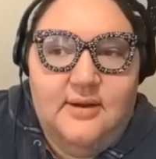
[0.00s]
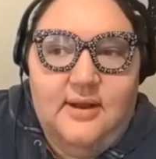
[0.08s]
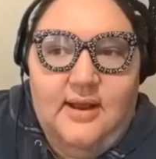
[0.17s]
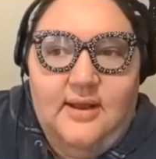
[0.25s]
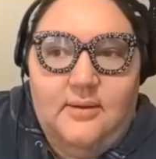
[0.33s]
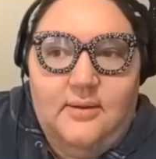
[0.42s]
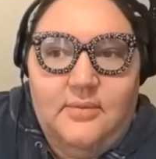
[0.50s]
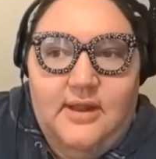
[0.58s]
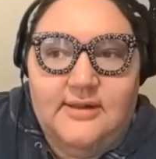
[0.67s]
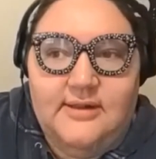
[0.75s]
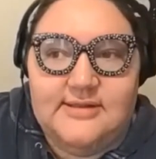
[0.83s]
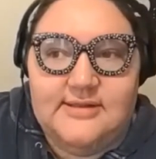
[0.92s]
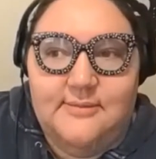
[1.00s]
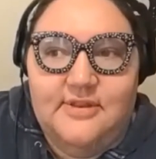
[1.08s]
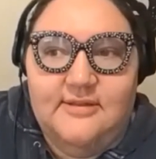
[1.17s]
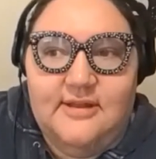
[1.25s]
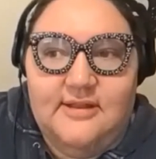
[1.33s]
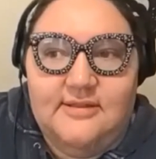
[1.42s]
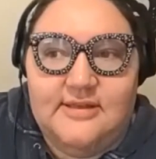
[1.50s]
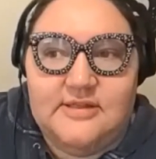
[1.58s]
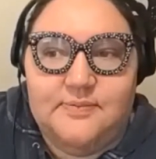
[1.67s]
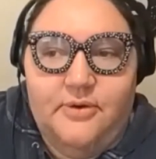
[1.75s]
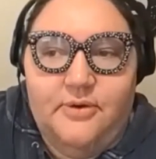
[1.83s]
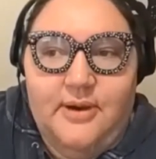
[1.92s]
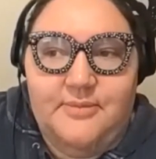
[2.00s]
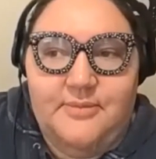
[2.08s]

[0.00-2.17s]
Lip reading: And something that this program